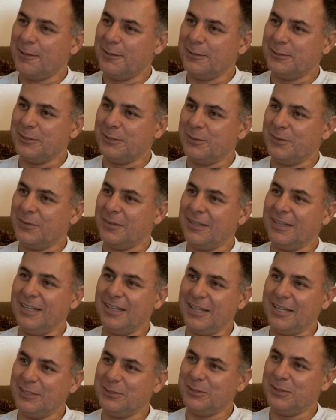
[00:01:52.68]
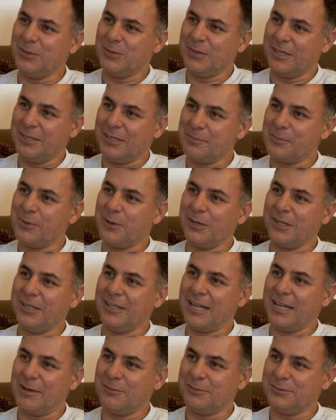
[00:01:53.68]
So, and they like to go out and party
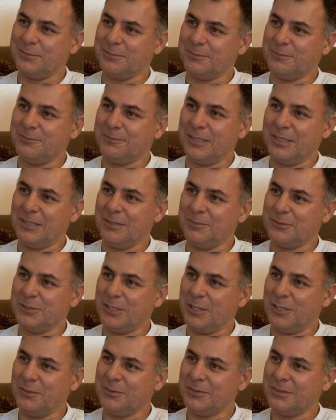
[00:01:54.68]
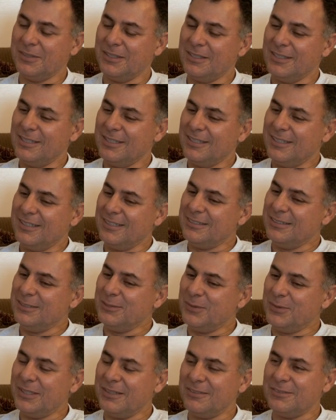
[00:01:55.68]
and have some fun themselves. And you
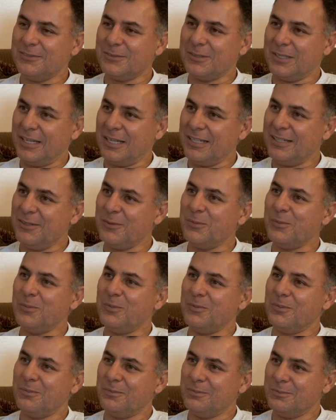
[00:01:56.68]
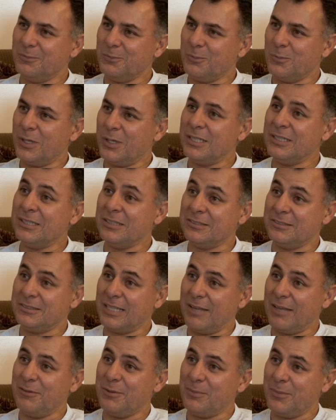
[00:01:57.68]
know what? I'm kind of wanting to
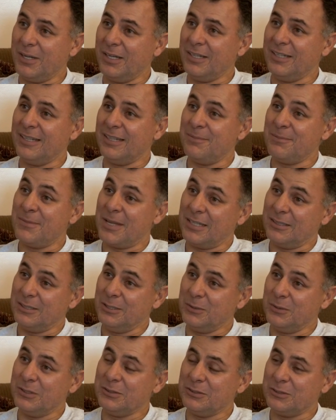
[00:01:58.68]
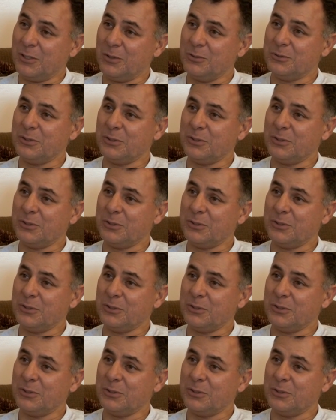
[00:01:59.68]
save the money. I'm not doing so.